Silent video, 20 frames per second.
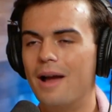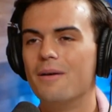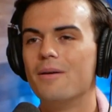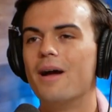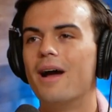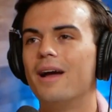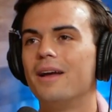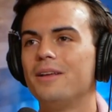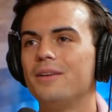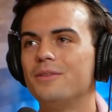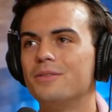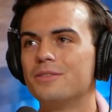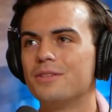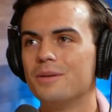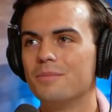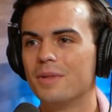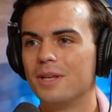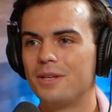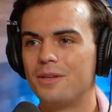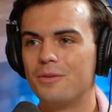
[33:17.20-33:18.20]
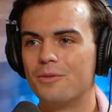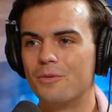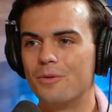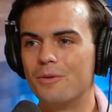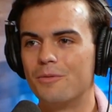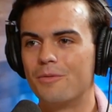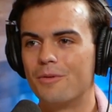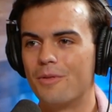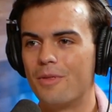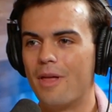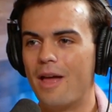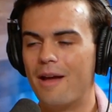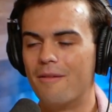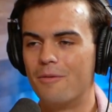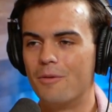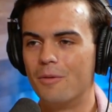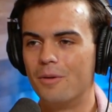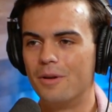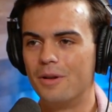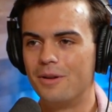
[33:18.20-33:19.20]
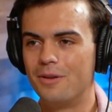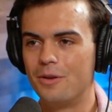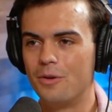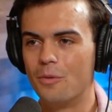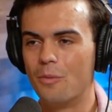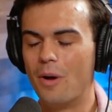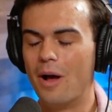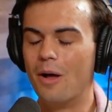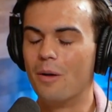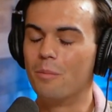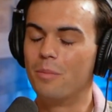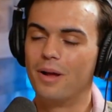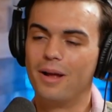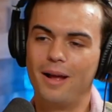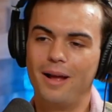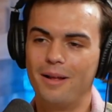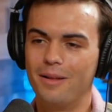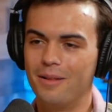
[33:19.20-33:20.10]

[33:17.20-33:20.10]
I you seem like you root for everyone to do well, but